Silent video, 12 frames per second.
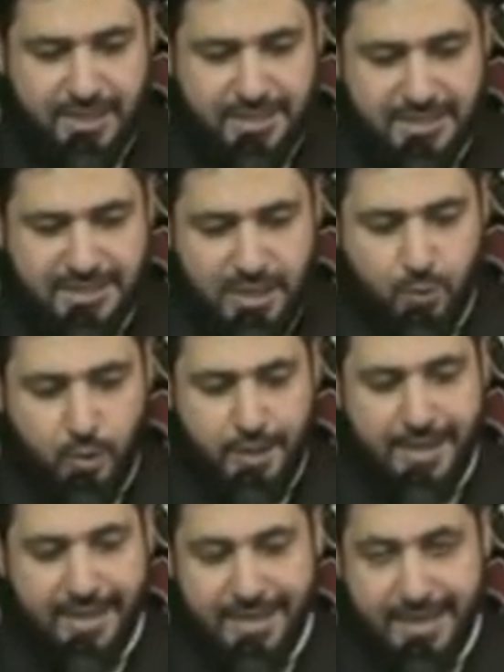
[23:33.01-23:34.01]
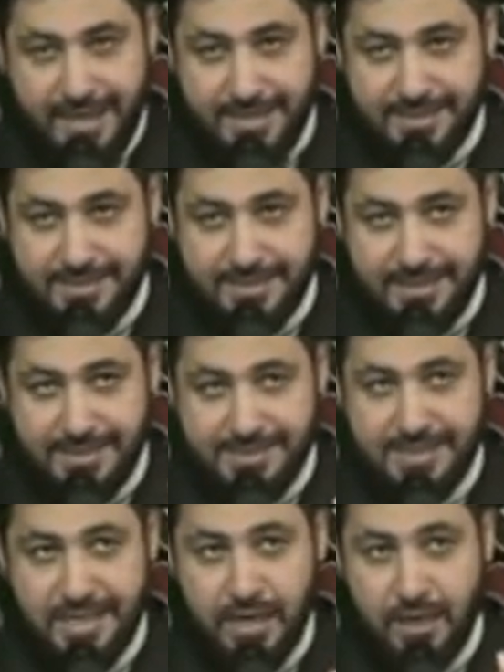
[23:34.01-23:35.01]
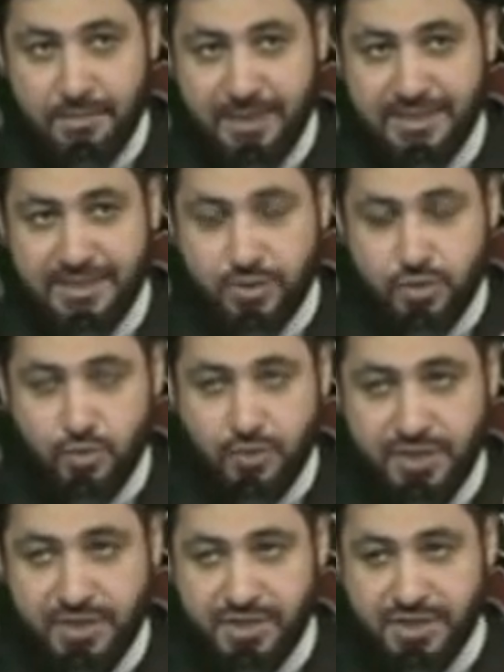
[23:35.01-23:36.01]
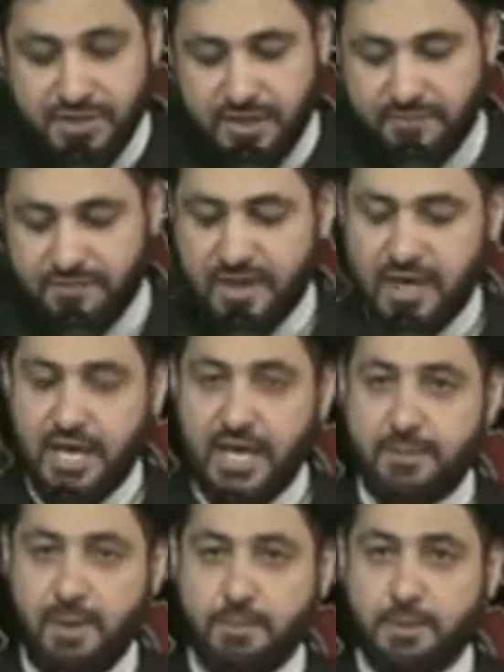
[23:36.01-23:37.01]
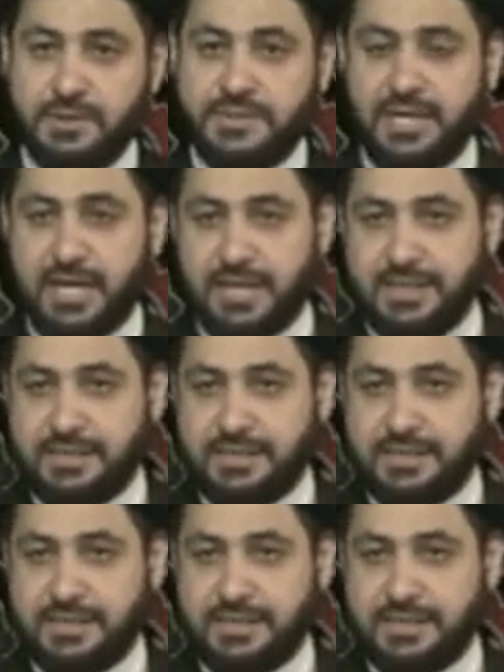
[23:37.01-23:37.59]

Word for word: that they were against Islam and the true teachings of Imam Hussein